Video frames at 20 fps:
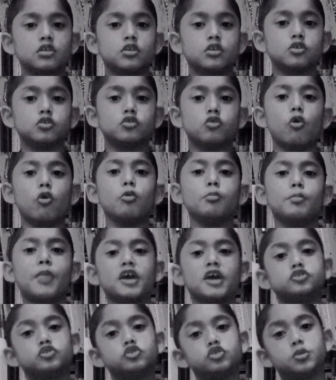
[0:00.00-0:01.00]
Going back
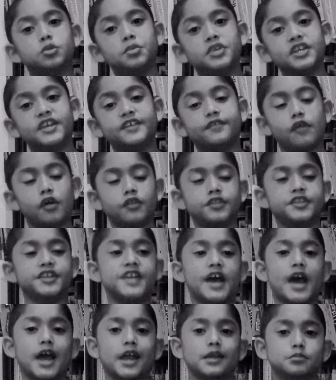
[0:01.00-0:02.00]
to the belief of the
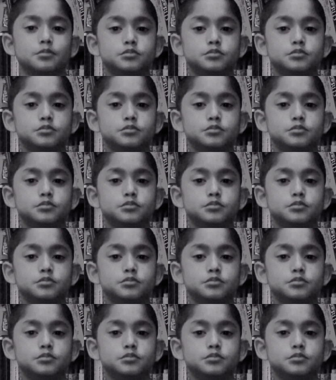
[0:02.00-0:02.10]
time.